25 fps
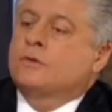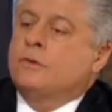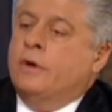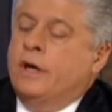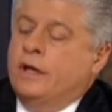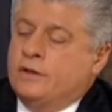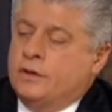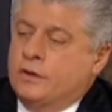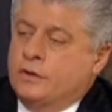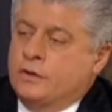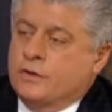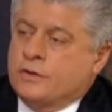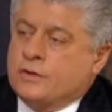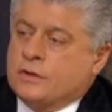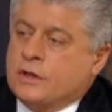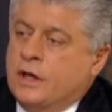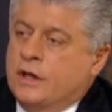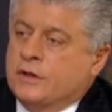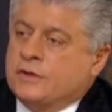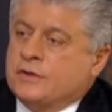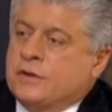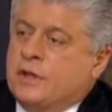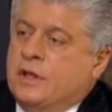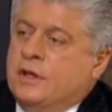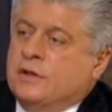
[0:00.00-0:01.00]
great to
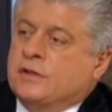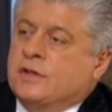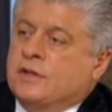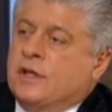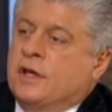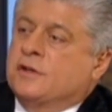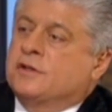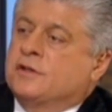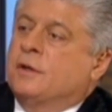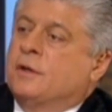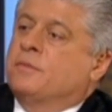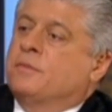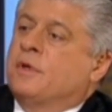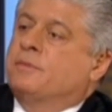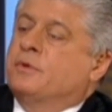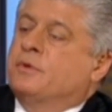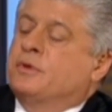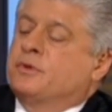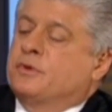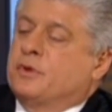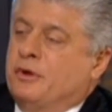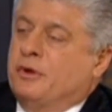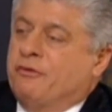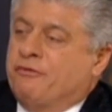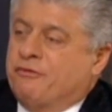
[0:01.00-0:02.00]
discuss these things. Sometimes
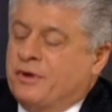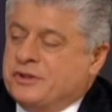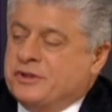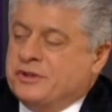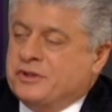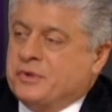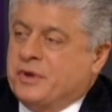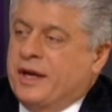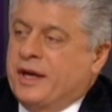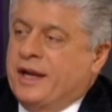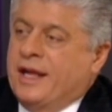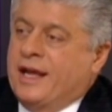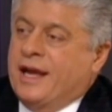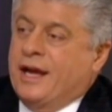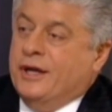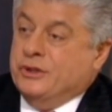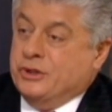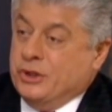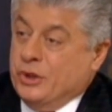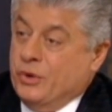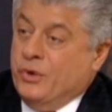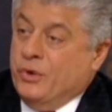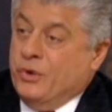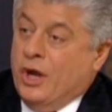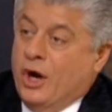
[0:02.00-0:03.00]
it's a little frustrating,
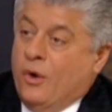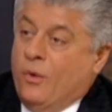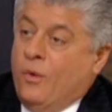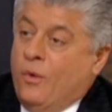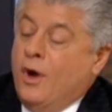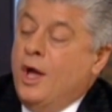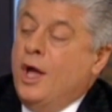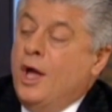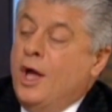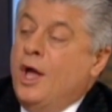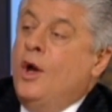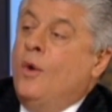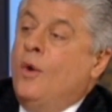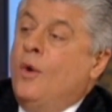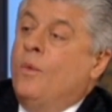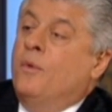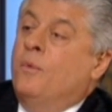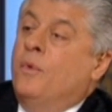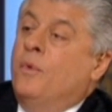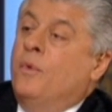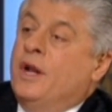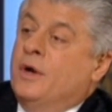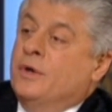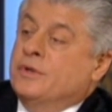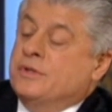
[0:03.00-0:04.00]
as you know,
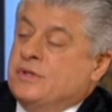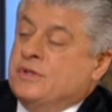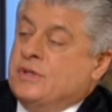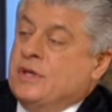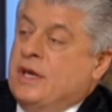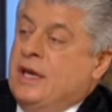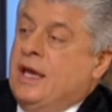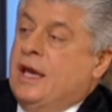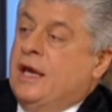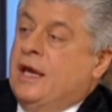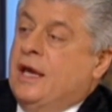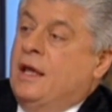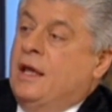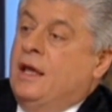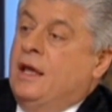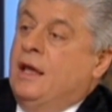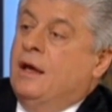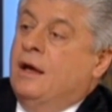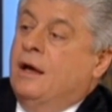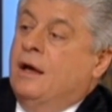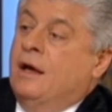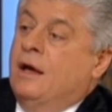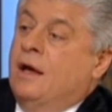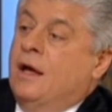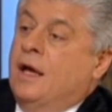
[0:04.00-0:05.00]
when we don't see
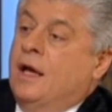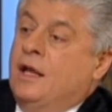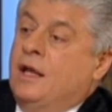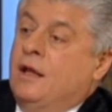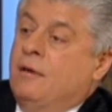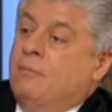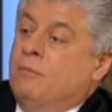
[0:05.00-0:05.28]
any